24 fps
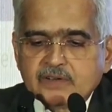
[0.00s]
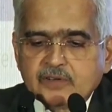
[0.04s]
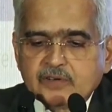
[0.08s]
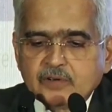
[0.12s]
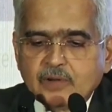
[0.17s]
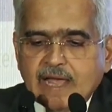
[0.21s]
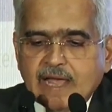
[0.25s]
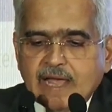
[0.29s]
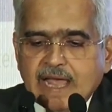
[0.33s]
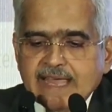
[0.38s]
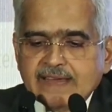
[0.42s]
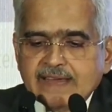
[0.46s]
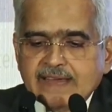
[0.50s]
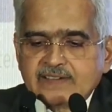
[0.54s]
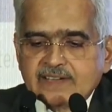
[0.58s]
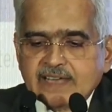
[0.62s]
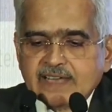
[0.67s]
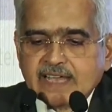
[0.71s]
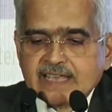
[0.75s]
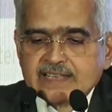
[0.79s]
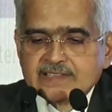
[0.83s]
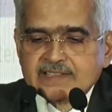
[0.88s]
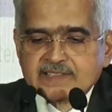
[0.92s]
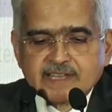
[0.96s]
to act
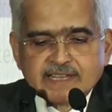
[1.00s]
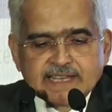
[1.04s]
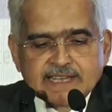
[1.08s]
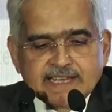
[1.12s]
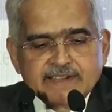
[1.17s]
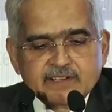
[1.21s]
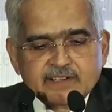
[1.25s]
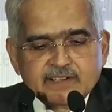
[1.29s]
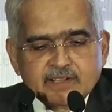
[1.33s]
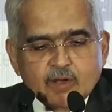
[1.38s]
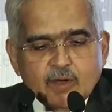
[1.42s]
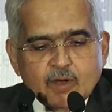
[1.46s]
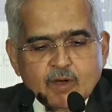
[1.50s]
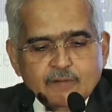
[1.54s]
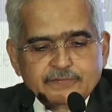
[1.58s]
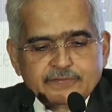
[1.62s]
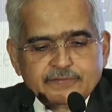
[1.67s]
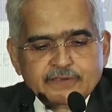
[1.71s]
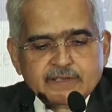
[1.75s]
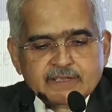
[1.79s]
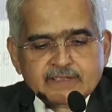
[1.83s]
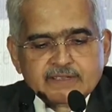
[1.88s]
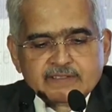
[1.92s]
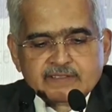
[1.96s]
as a lender of
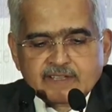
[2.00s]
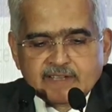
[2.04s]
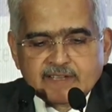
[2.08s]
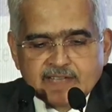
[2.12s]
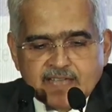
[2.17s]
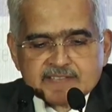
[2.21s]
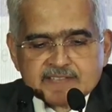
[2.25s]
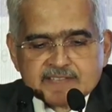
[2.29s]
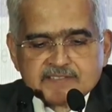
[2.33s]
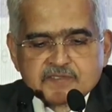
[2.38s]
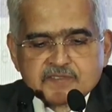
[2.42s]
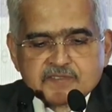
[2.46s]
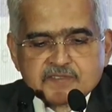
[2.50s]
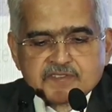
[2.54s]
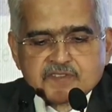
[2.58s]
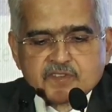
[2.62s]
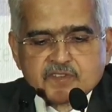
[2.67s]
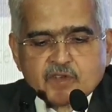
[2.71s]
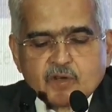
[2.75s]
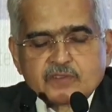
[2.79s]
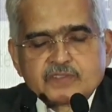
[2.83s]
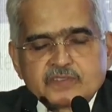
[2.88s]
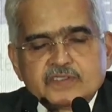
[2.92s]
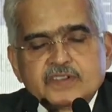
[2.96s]
the last
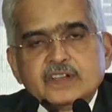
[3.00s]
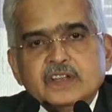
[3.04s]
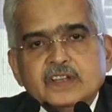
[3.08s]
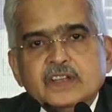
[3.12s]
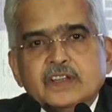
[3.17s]
resort